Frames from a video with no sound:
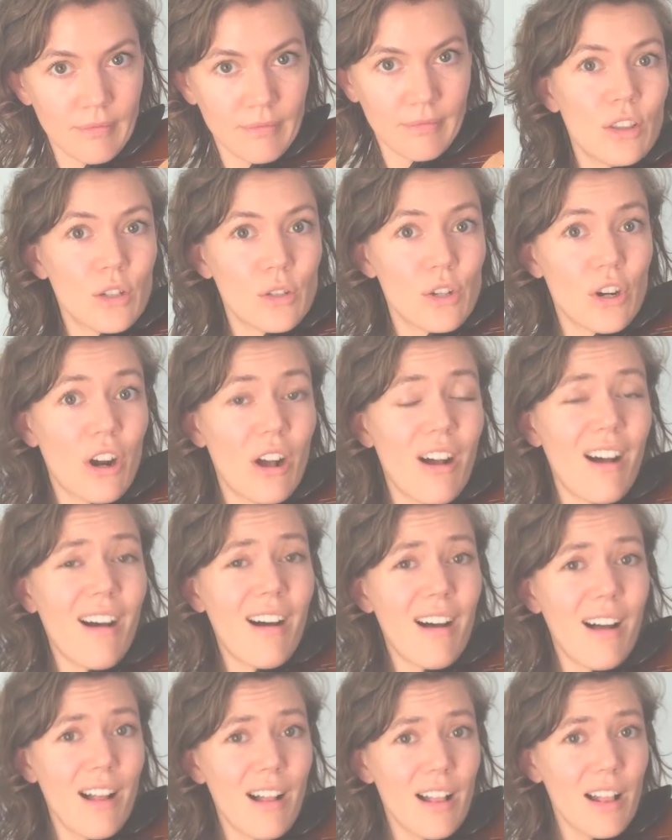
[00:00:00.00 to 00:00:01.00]
Those are
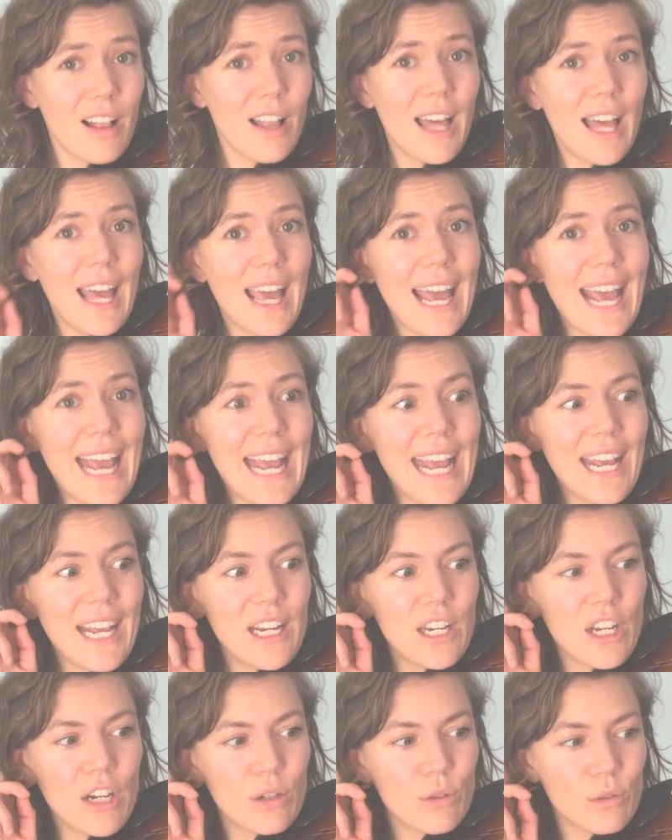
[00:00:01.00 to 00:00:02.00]
all A
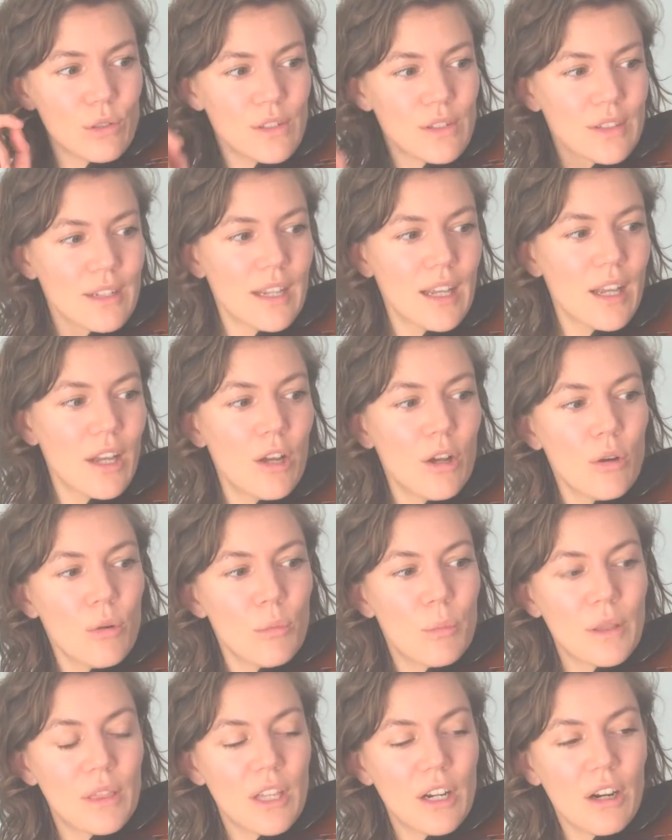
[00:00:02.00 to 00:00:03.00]
notes,
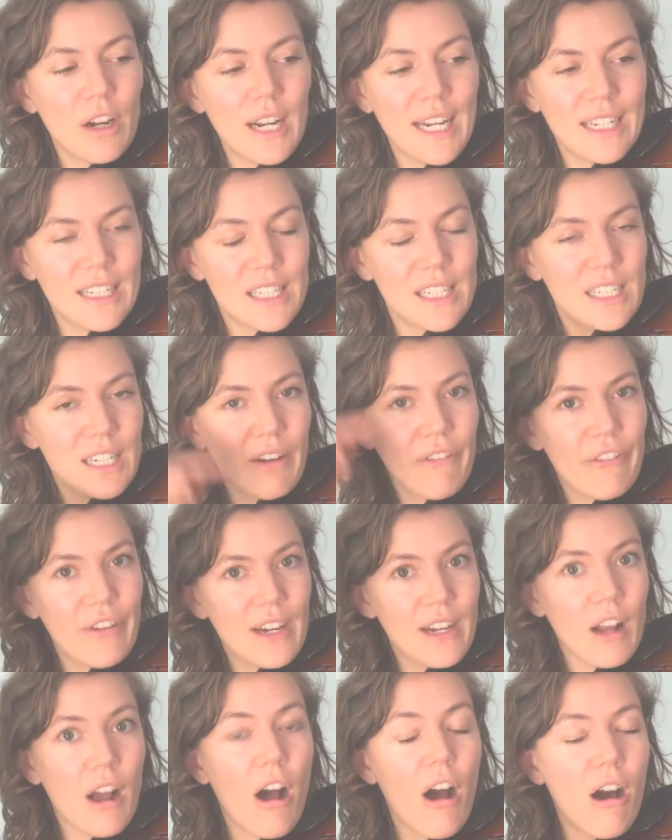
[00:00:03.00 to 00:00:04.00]
but they're in different
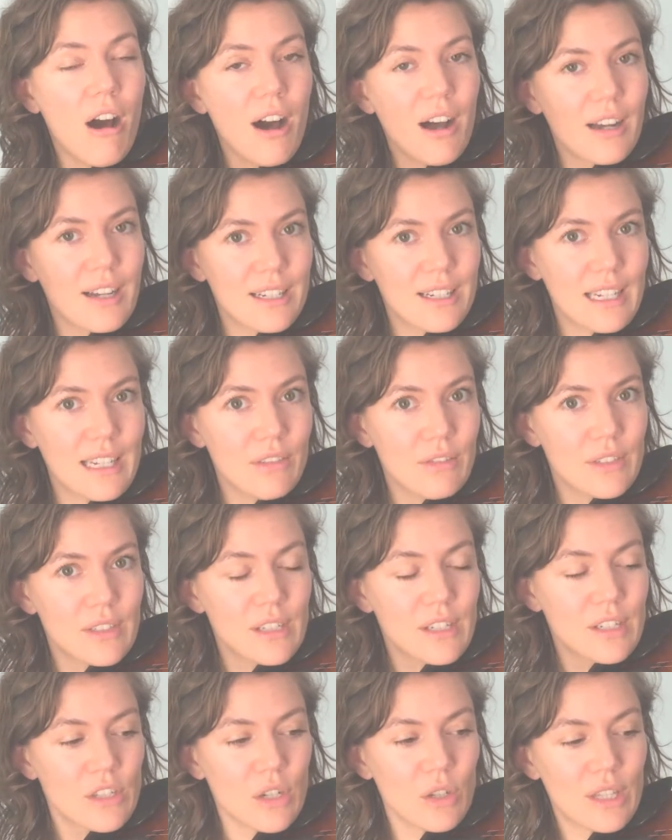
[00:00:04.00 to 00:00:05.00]
octaves.
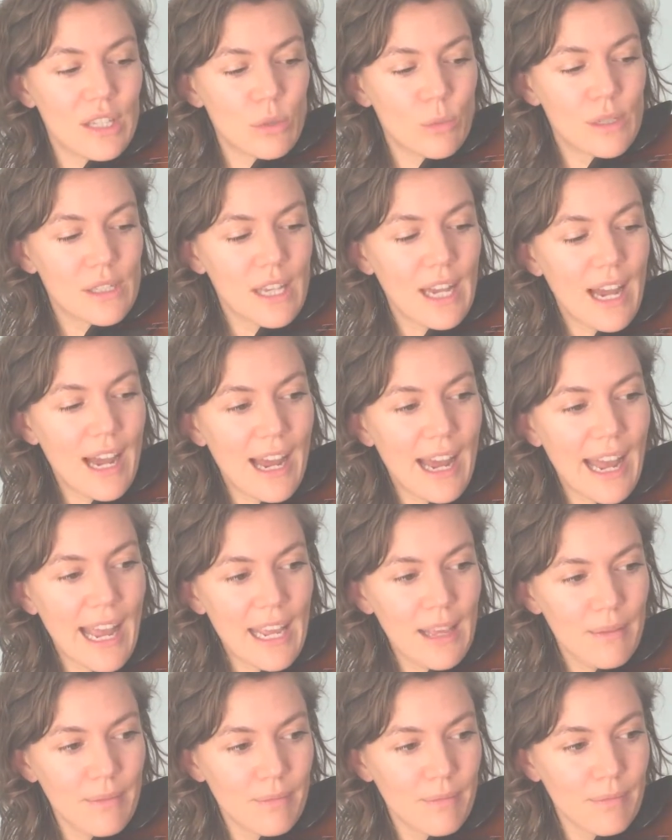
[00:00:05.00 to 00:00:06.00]
So this one's high,
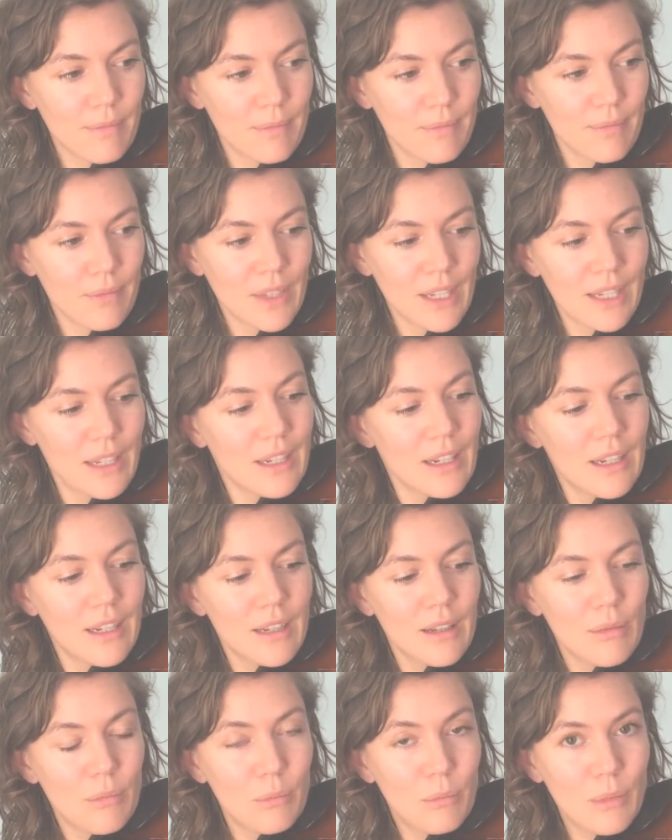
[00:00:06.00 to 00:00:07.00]

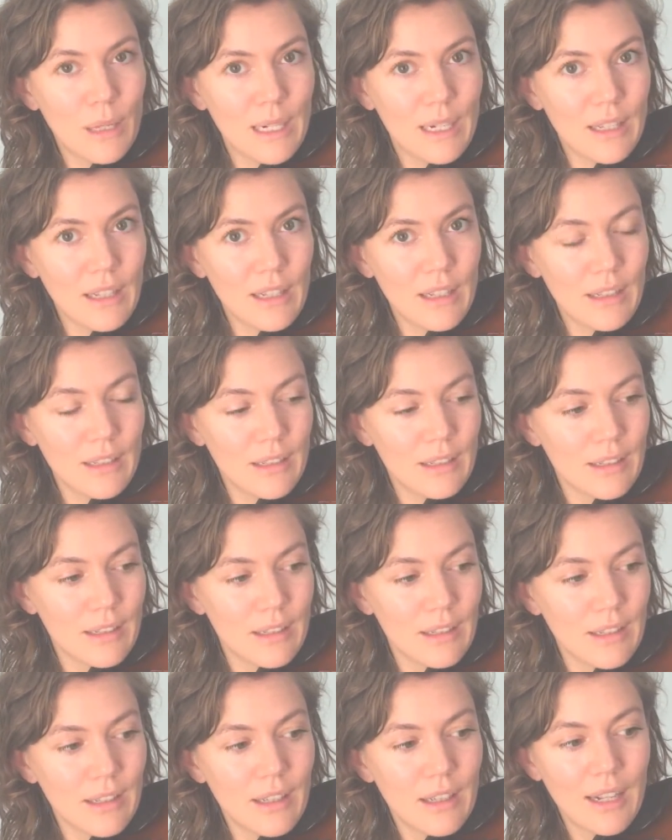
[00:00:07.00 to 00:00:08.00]
middle,
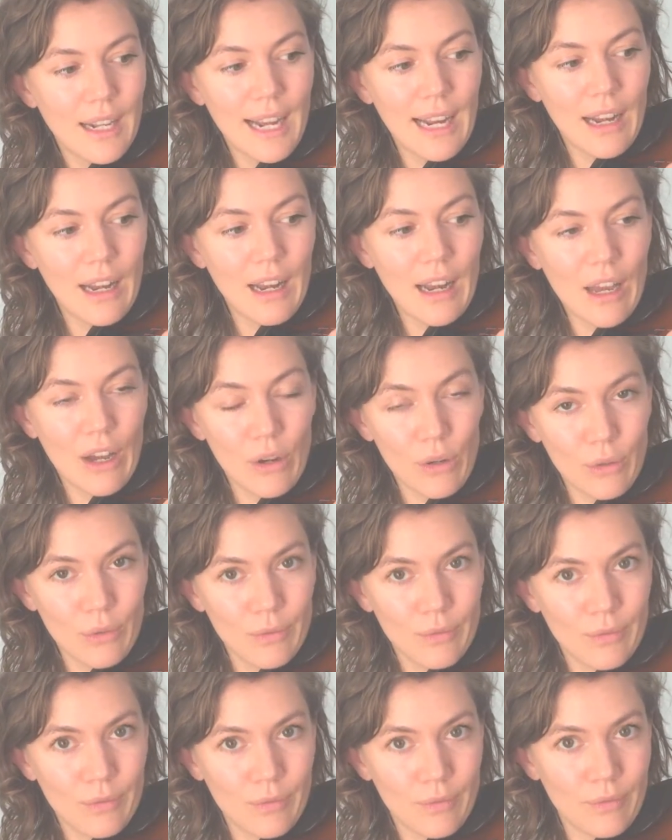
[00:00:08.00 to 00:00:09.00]
and low.
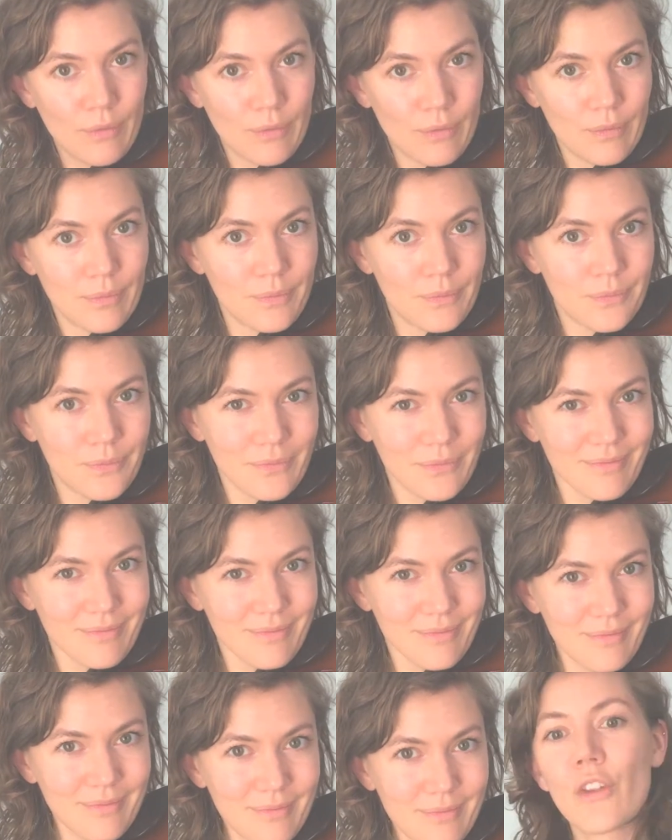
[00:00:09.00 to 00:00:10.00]

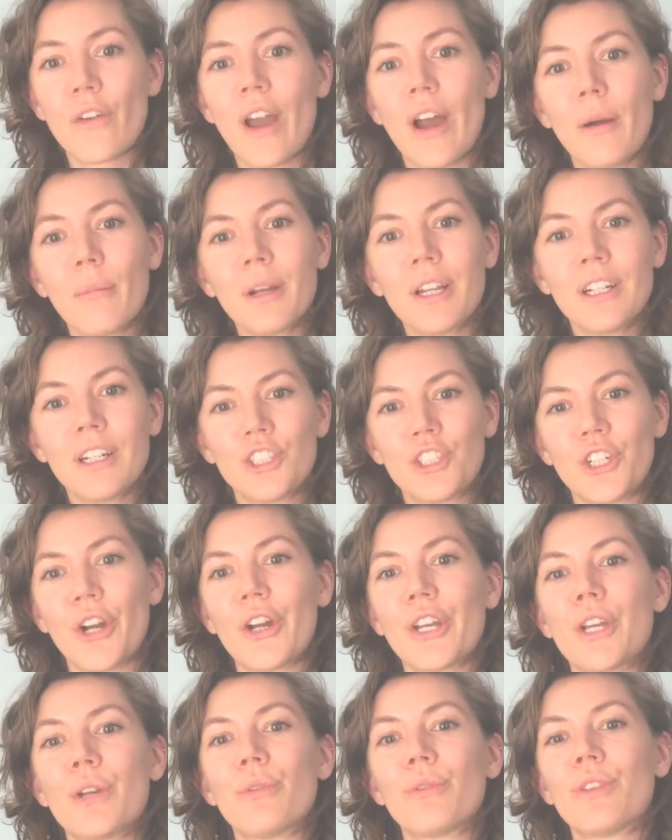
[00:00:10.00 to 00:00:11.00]
So now I'm going to show
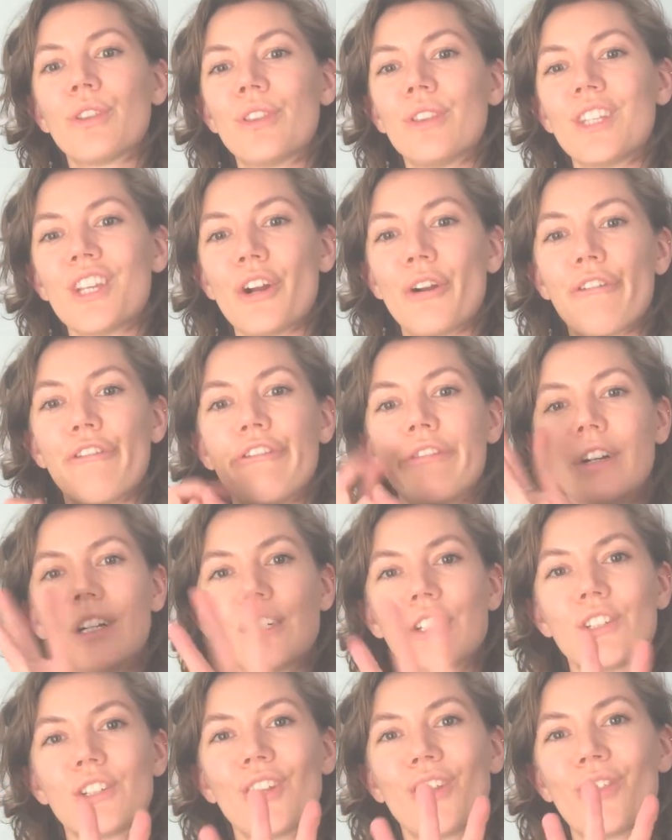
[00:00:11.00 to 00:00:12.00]
you your
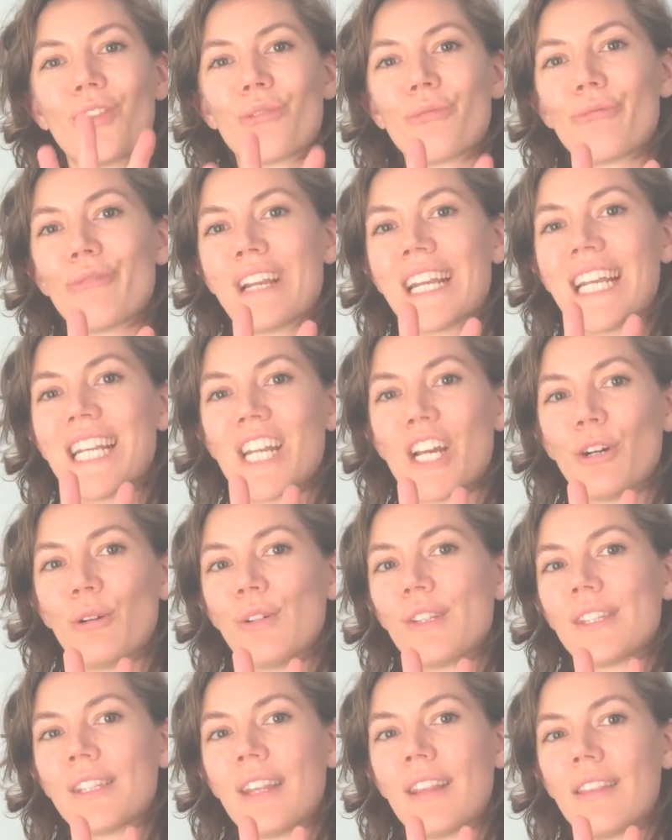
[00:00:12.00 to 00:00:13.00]
first 3
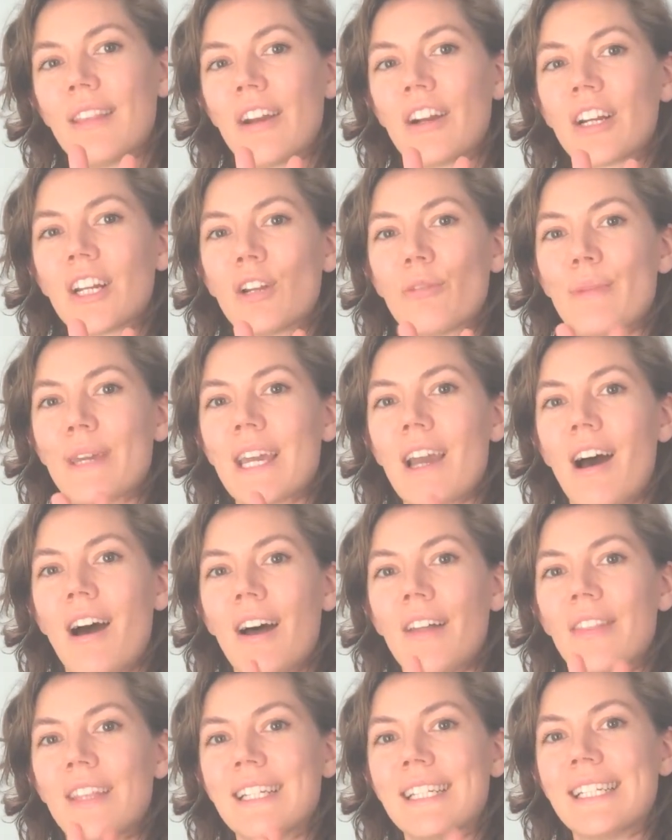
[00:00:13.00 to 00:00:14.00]
notes that are going to be
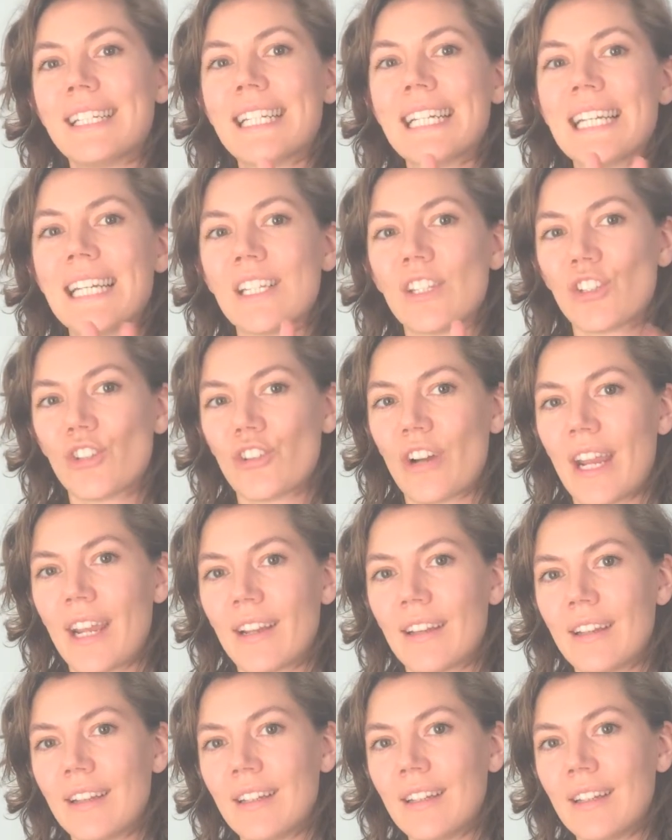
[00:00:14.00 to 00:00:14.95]
on the D string.